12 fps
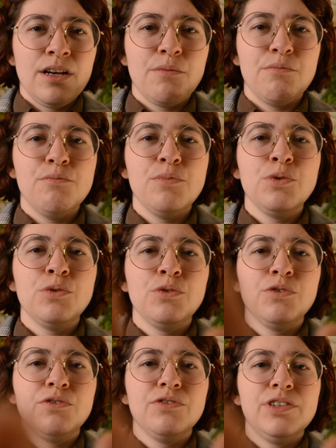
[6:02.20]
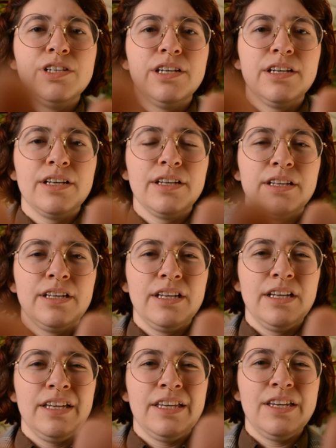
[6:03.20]
moved
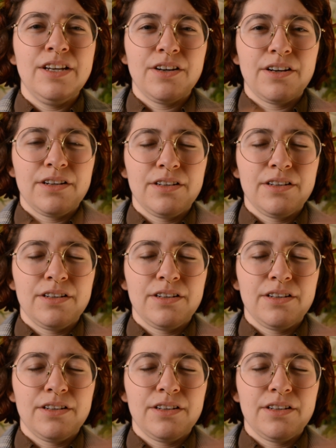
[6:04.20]
here